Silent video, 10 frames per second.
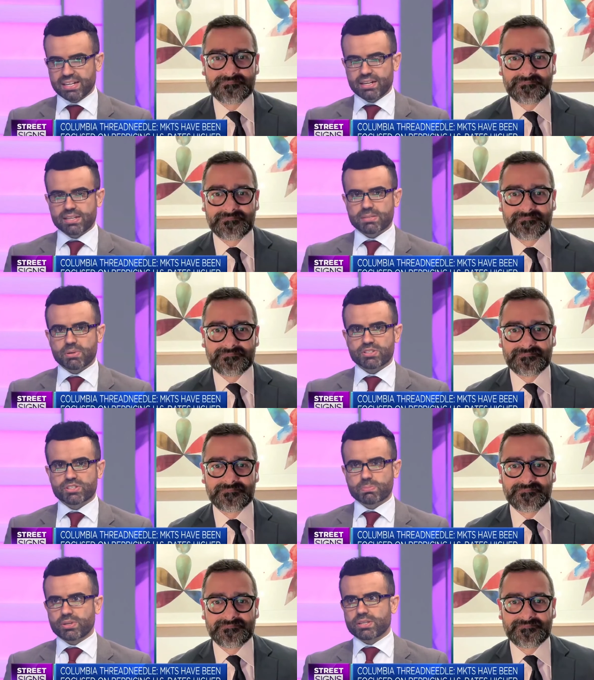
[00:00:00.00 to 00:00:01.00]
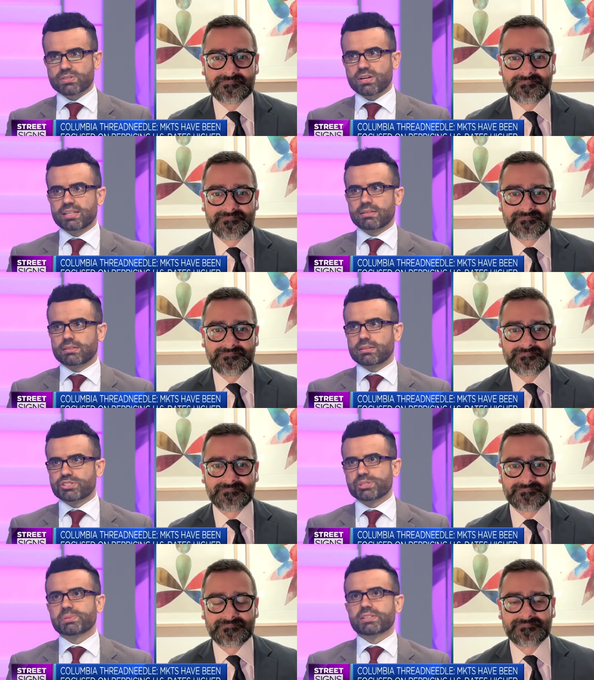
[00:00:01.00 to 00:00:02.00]
Speaker 1: and I suppose just putting aside the, the
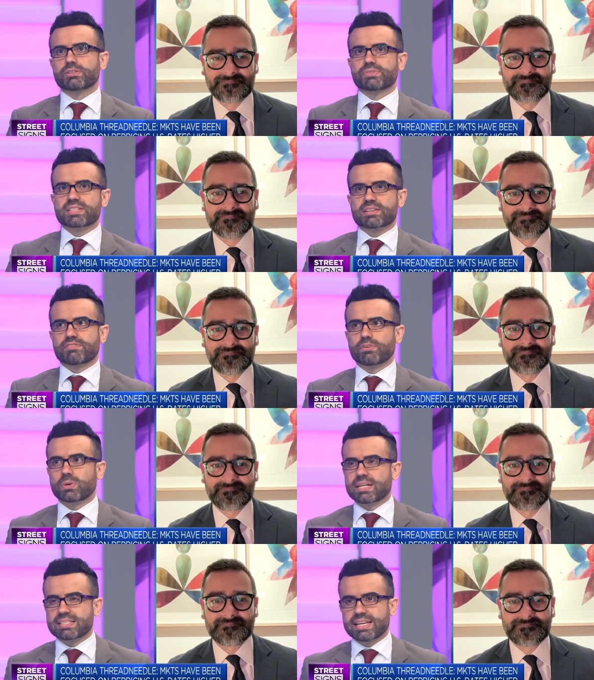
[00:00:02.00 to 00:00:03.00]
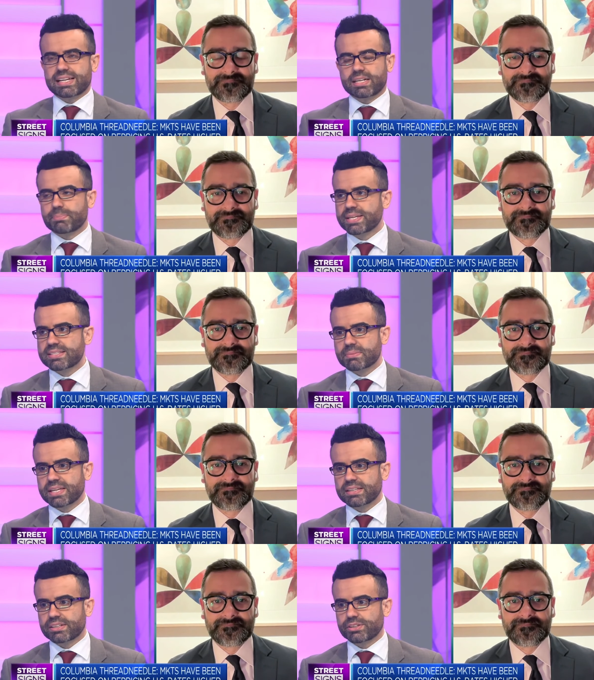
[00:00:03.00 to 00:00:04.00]
geopolitical risk for a second, it appears to be
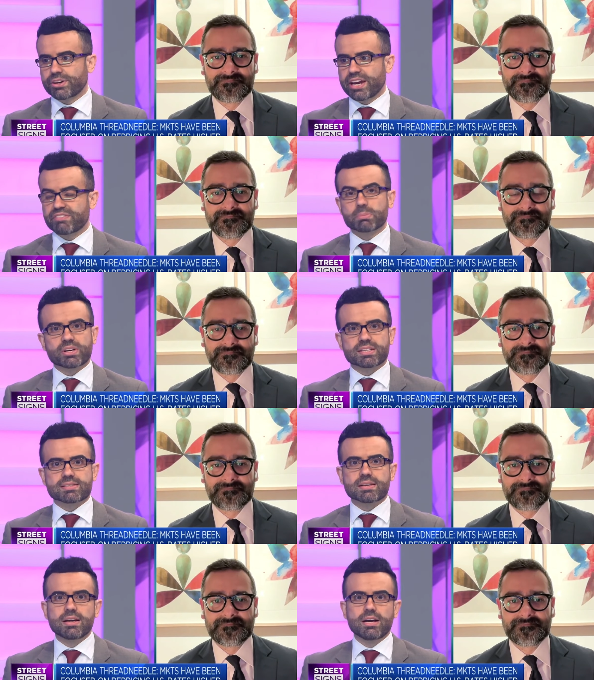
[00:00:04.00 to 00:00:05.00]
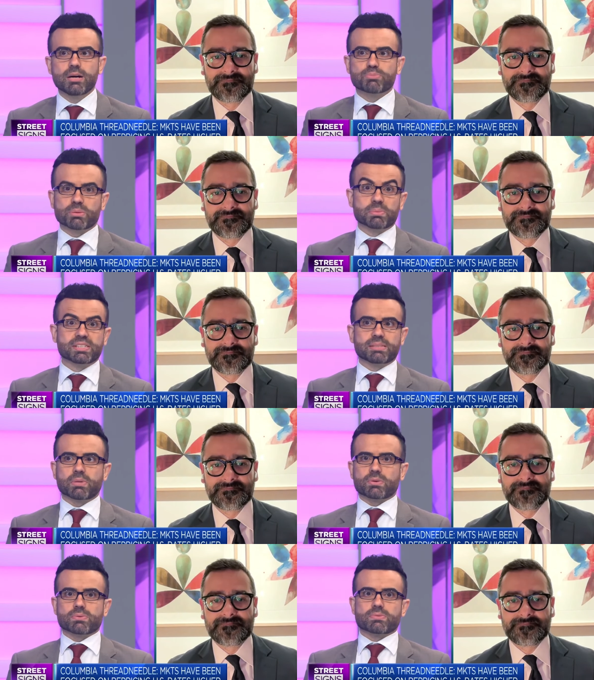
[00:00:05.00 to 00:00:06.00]
that you know everybody's probability
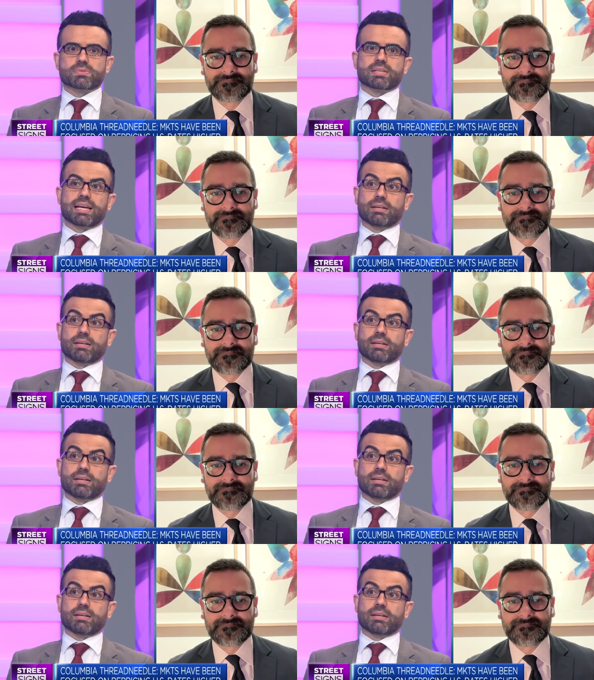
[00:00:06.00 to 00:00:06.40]
models and